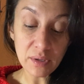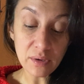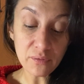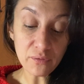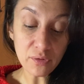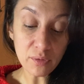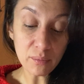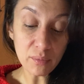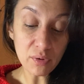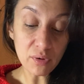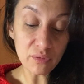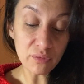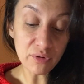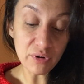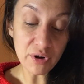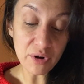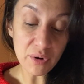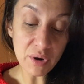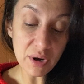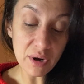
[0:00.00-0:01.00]
from
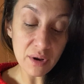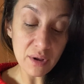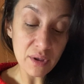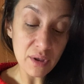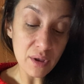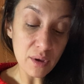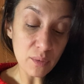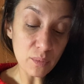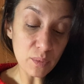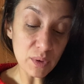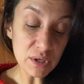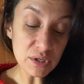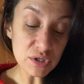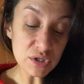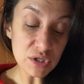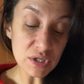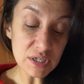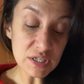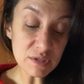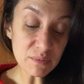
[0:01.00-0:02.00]
Aroer,
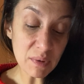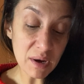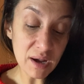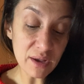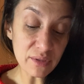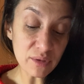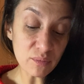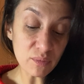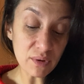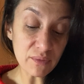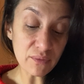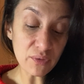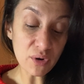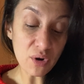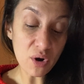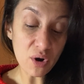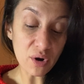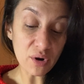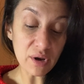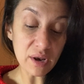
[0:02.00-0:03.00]
which is by the river
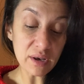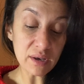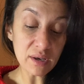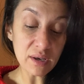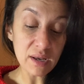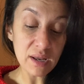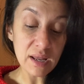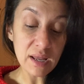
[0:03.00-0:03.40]
Arnon,